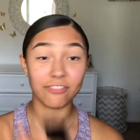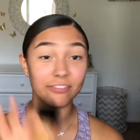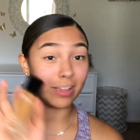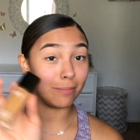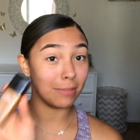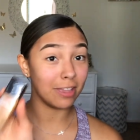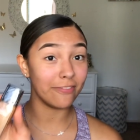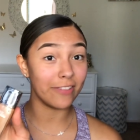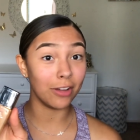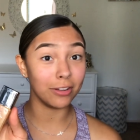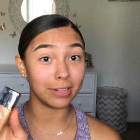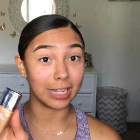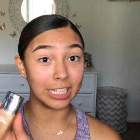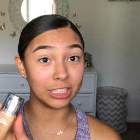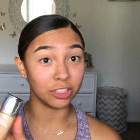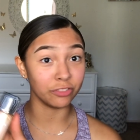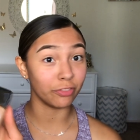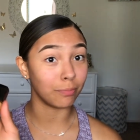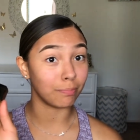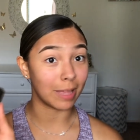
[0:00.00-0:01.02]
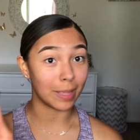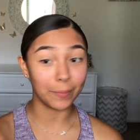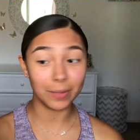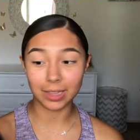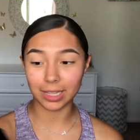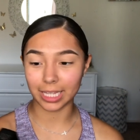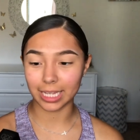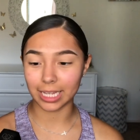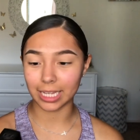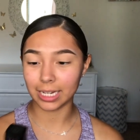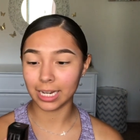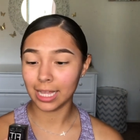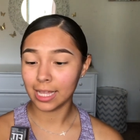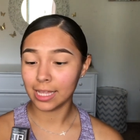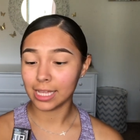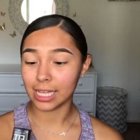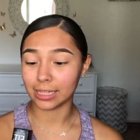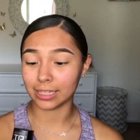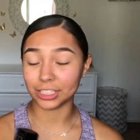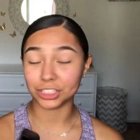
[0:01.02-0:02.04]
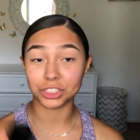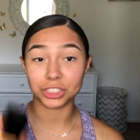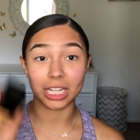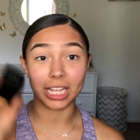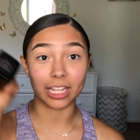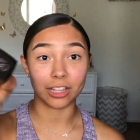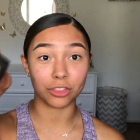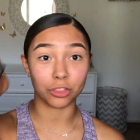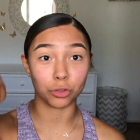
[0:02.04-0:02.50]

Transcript: Fit Me foundation from Maybelline in the shade